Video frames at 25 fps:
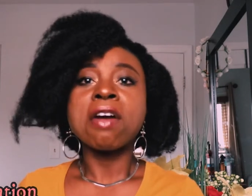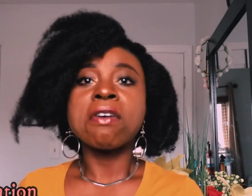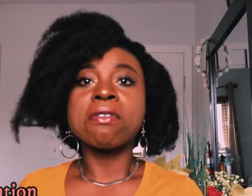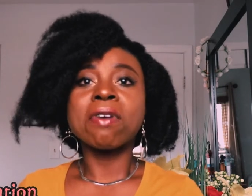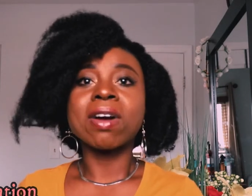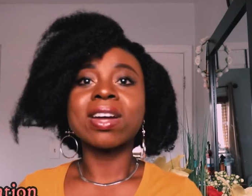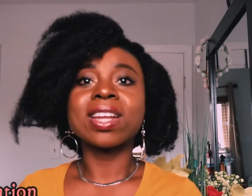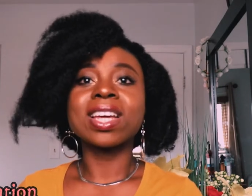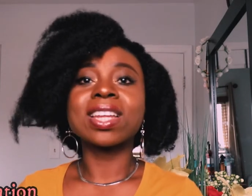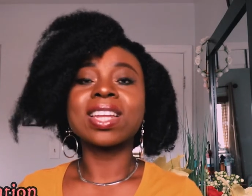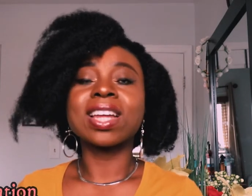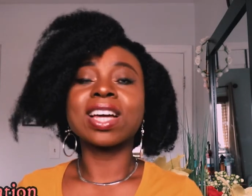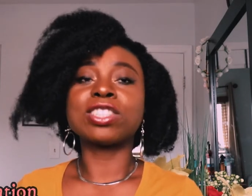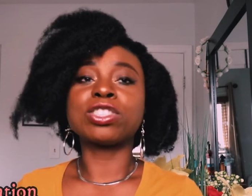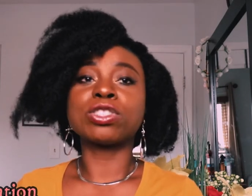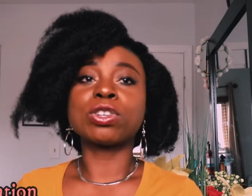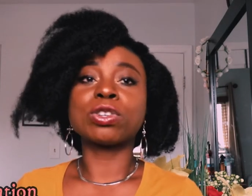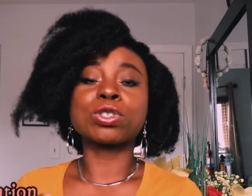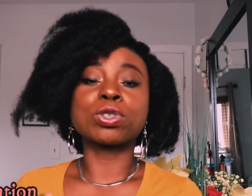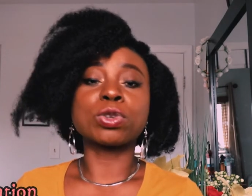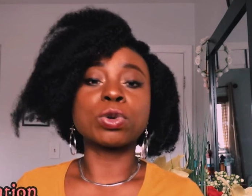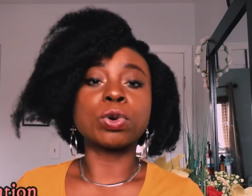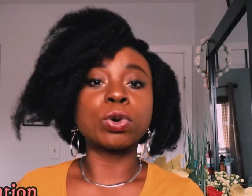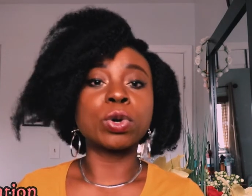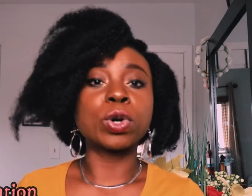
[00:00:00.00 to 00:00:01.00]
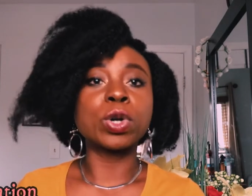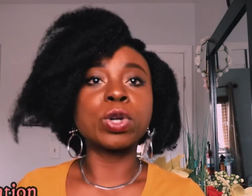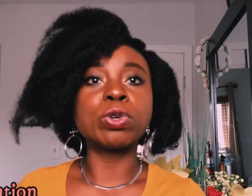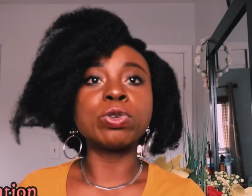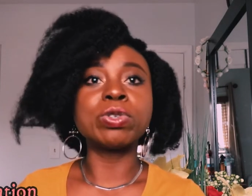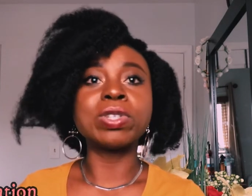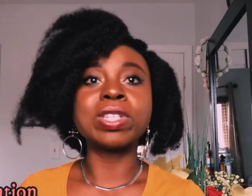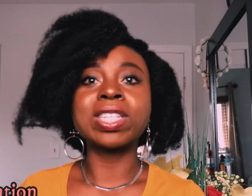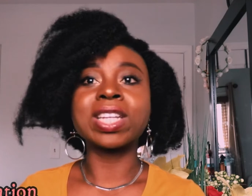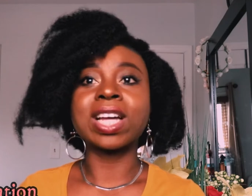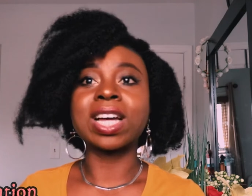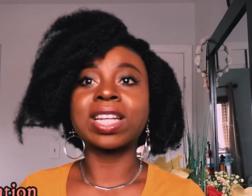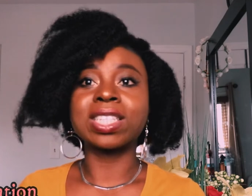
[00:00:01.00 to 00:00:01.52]
rather than just
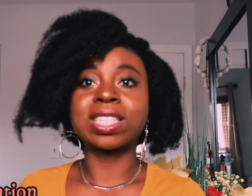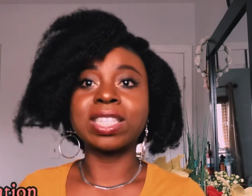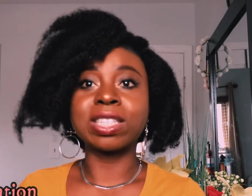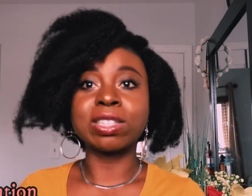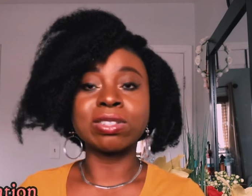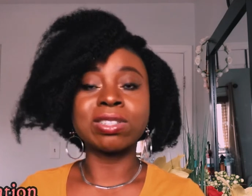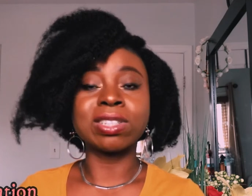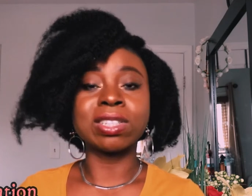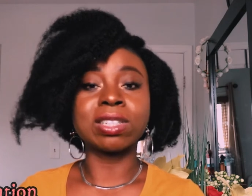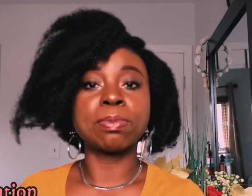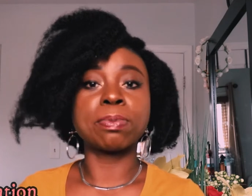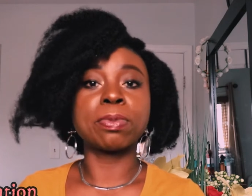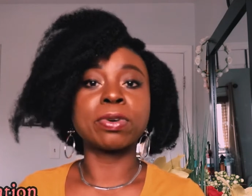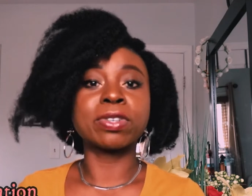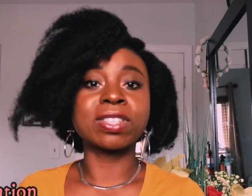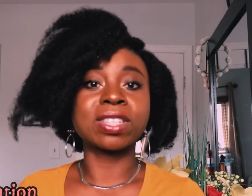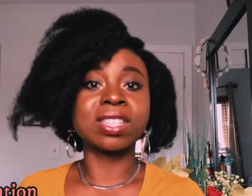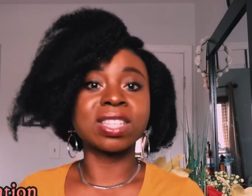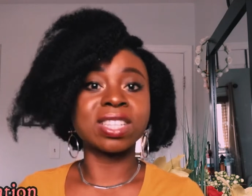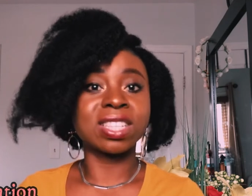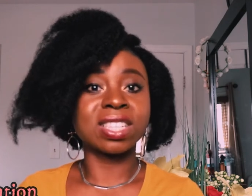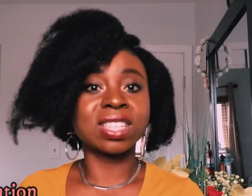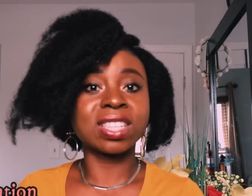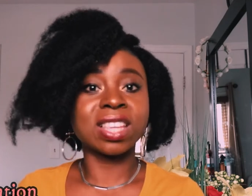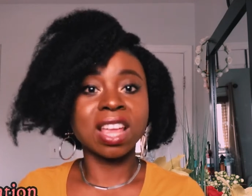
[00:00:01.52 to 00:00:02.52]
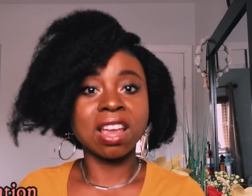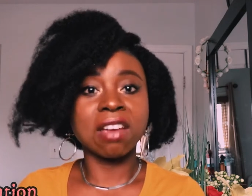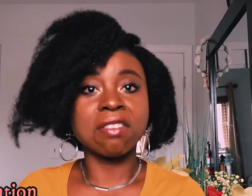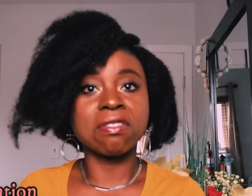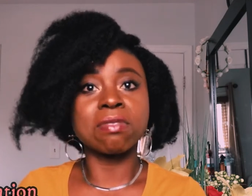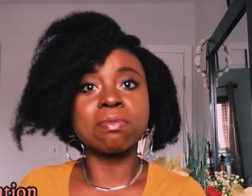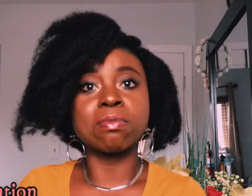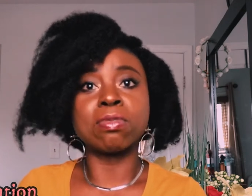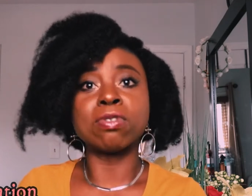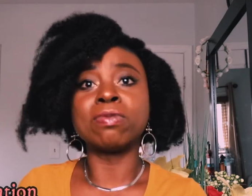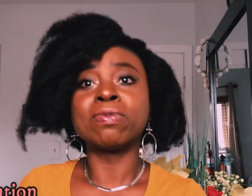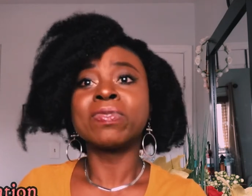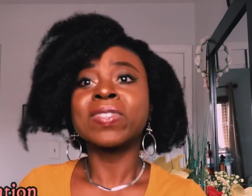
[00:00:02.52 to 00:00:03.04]
concluding and telling the person is
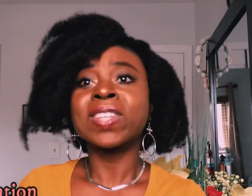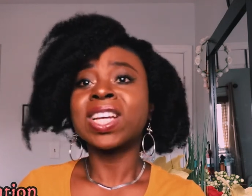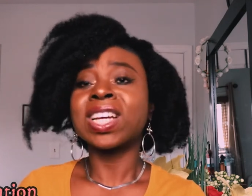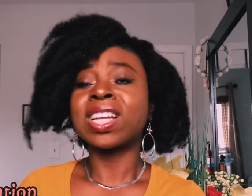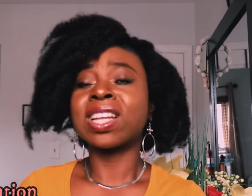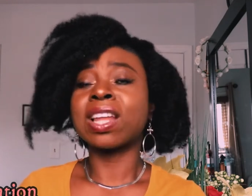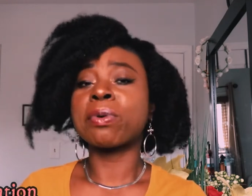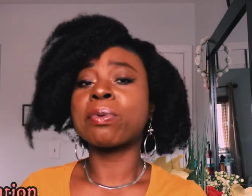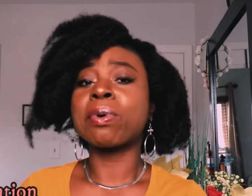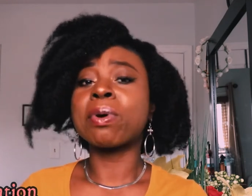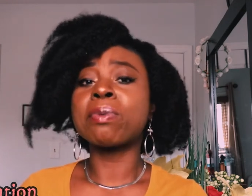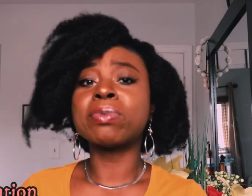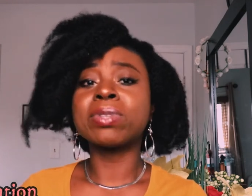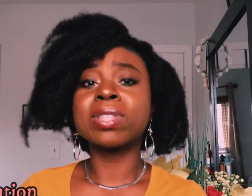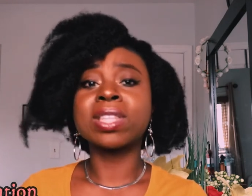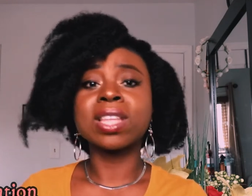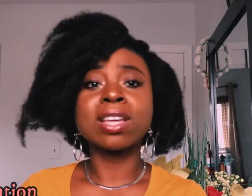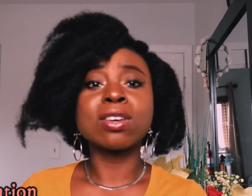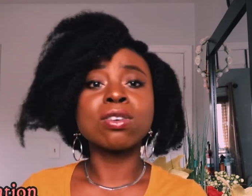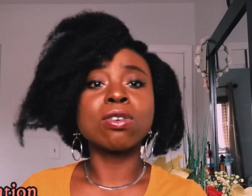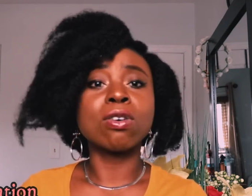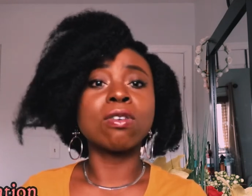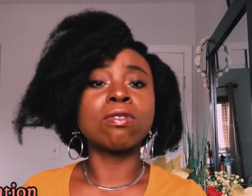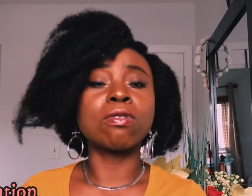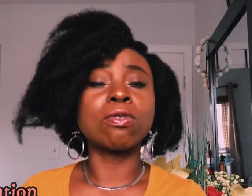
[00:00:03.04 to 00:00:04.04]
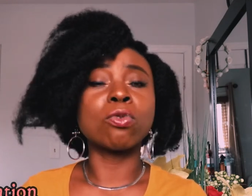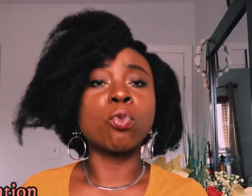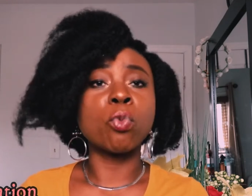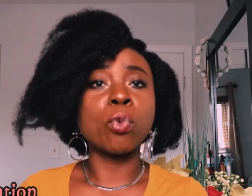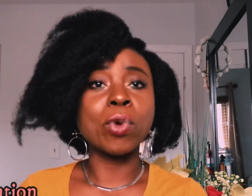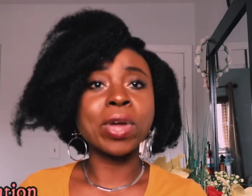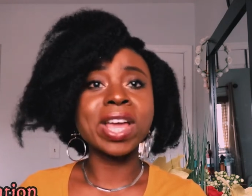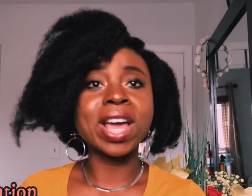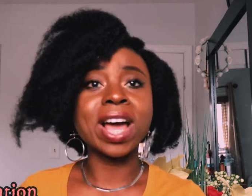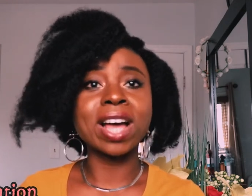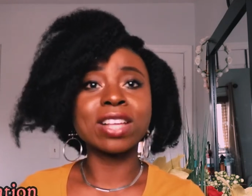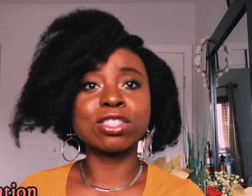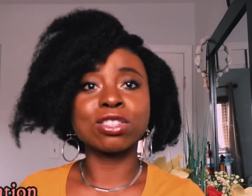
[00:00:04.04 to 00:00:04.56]
terrible like when we think of
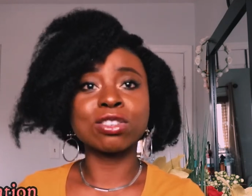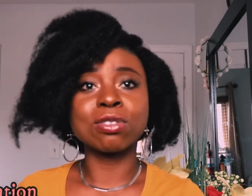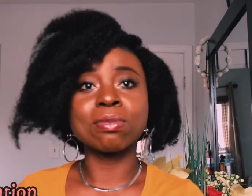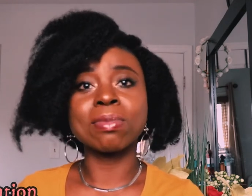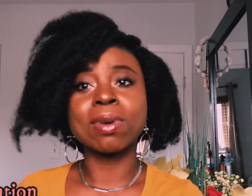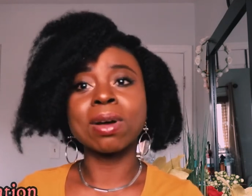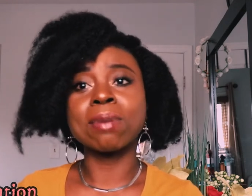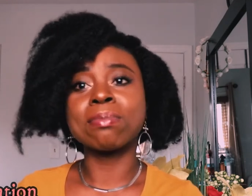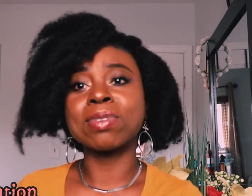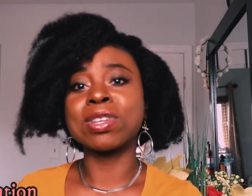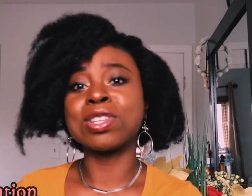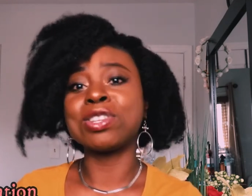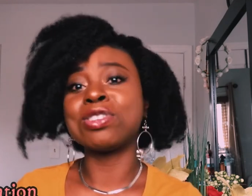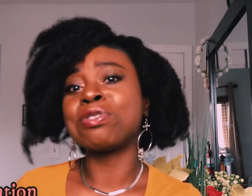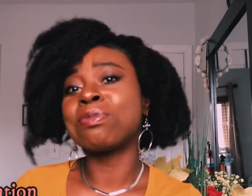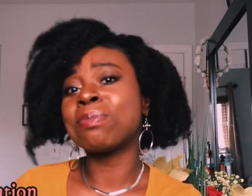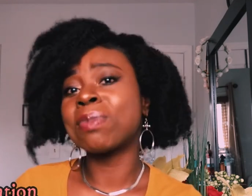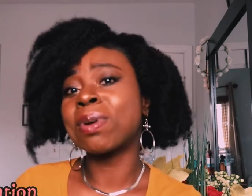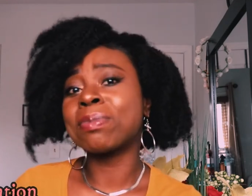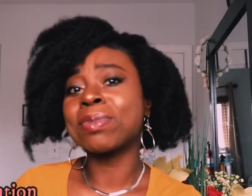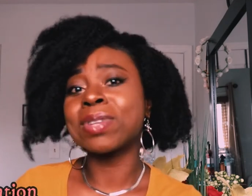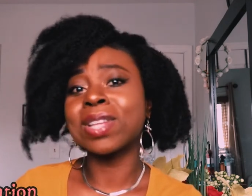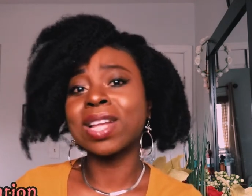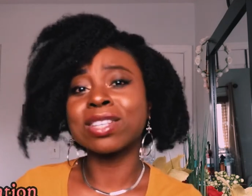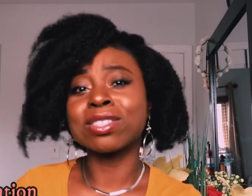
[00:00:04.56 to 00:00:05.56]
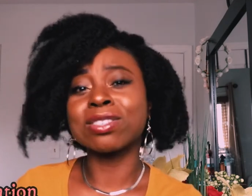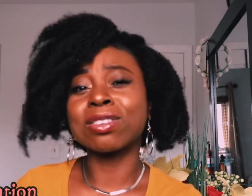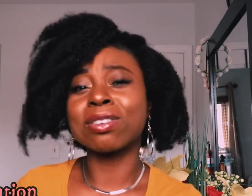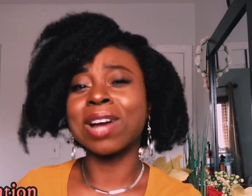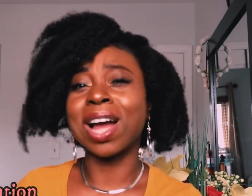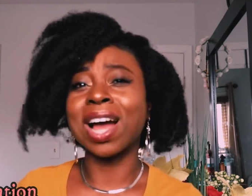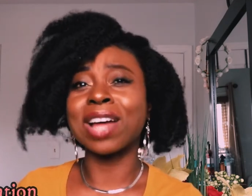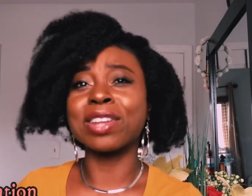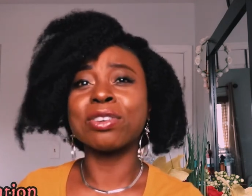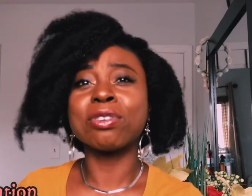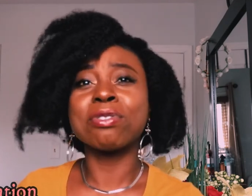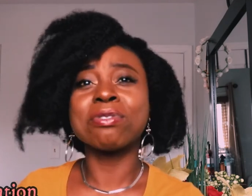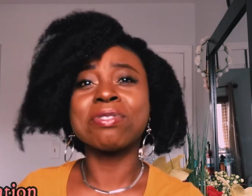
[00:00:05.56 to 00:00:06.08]
we as human beings human beings are
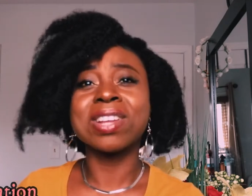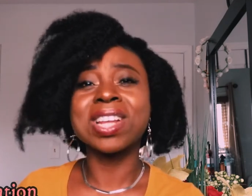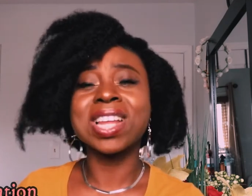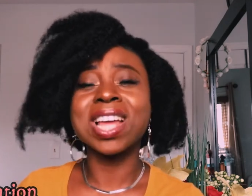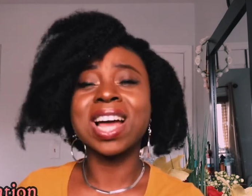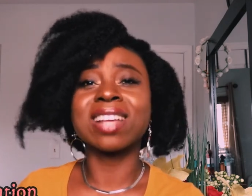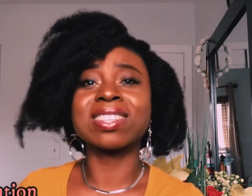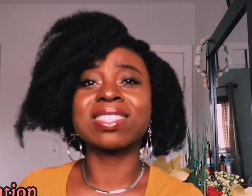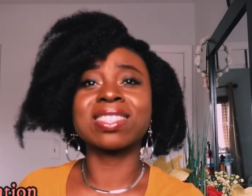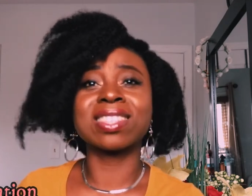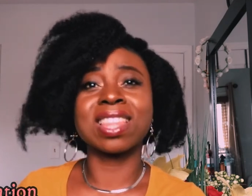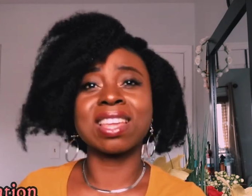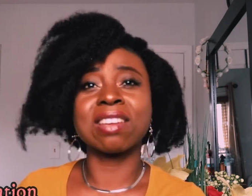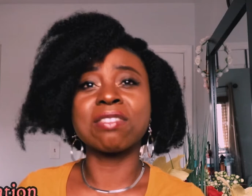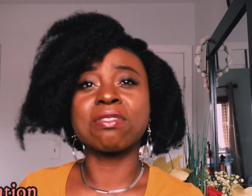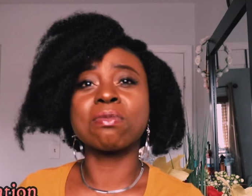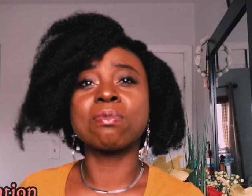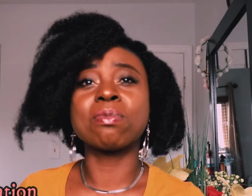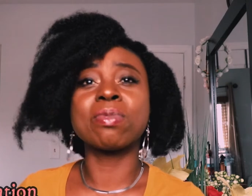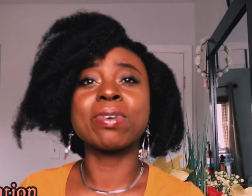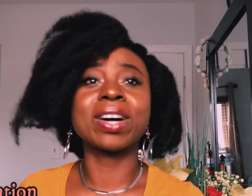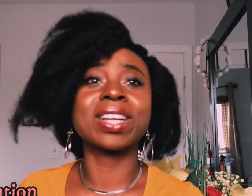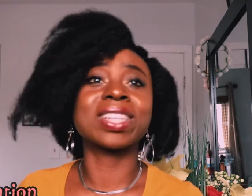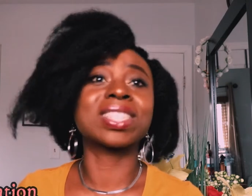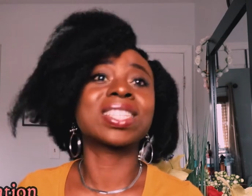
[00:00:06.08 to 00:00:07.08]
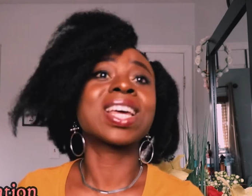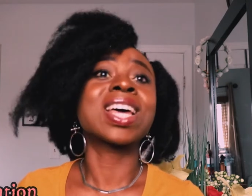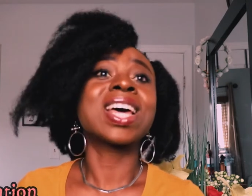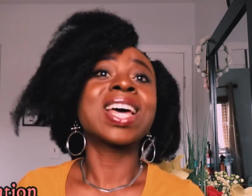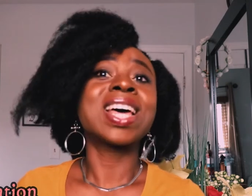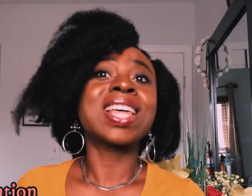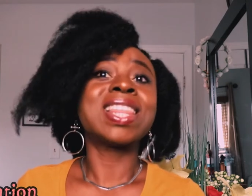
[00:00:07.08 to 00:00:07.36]
not, are not really as terrible as